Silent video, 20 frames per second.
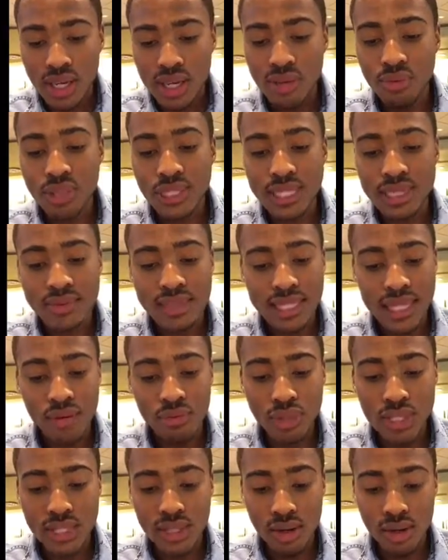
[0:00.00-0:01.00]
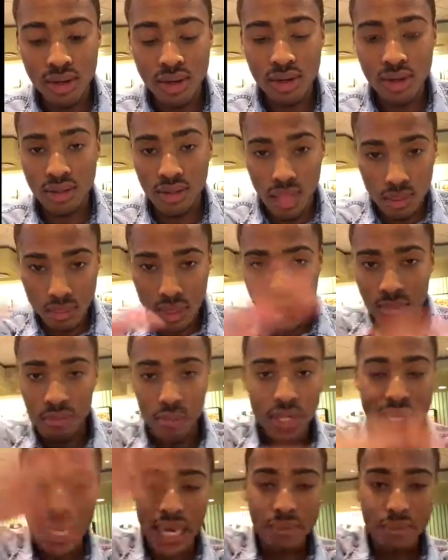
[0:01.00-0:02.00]
He was upset with Saul. I'm
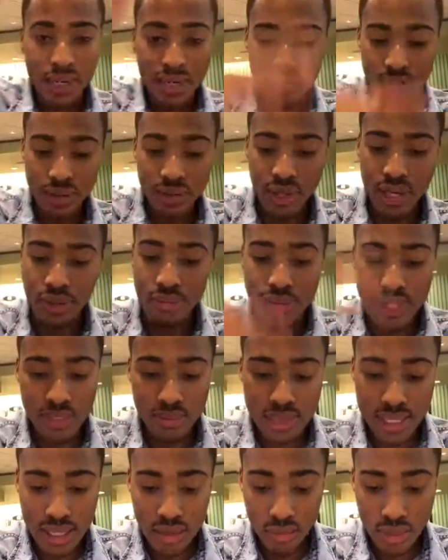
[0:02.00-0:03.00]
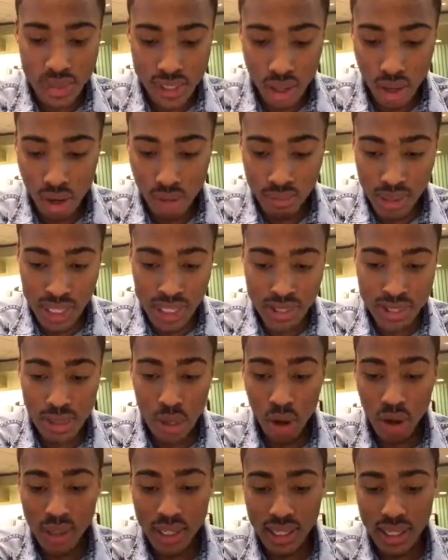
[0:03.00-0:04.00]
recapping everything. He was upset with Saul because
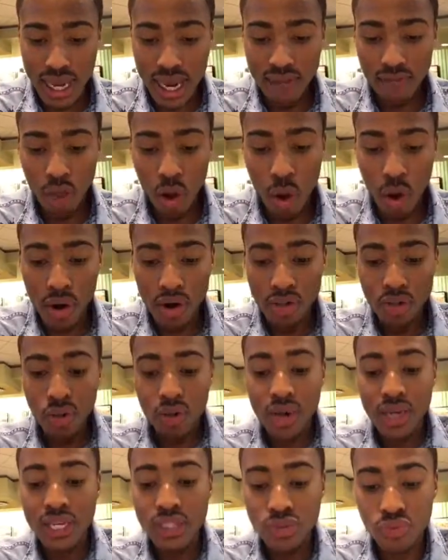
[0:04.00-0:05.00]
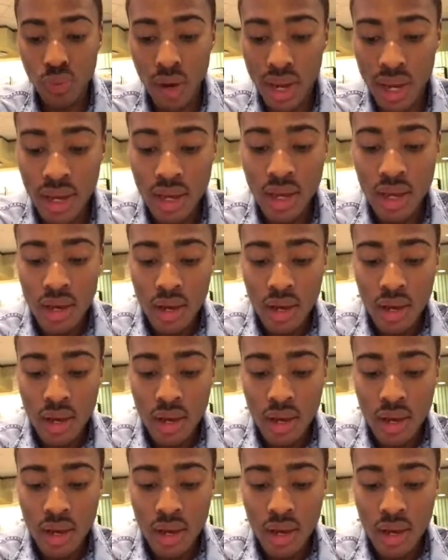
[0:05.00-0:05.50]
Saul didn't have the ark during his reign.